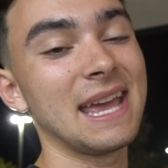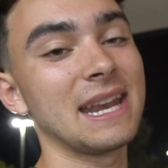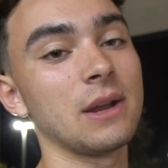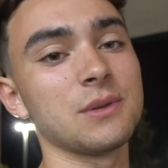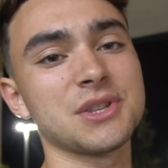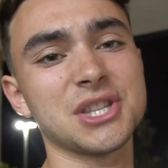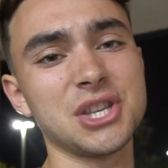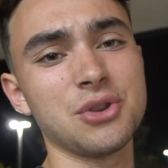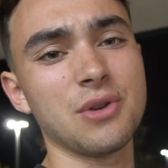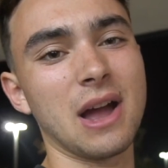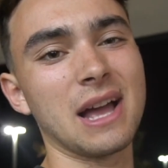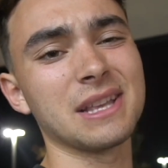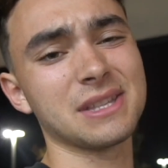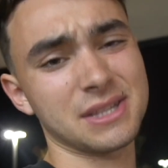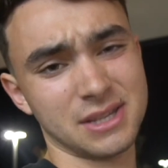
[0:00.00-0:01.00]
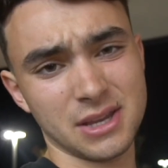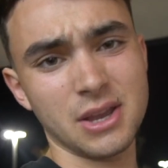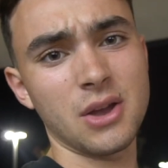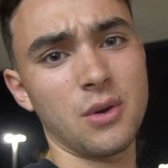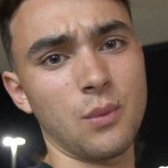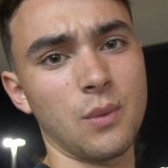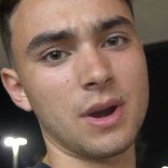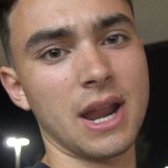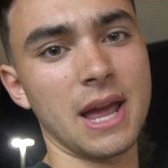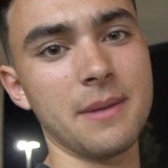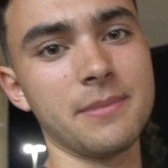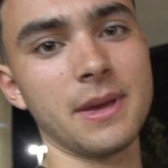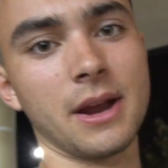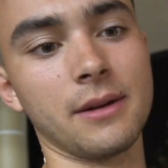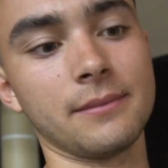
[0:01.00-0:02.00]
and I'll see you guys when I
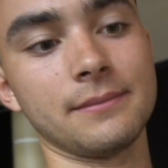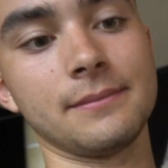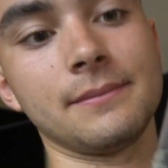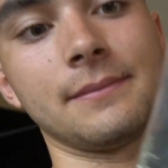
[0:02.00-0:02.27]
am there.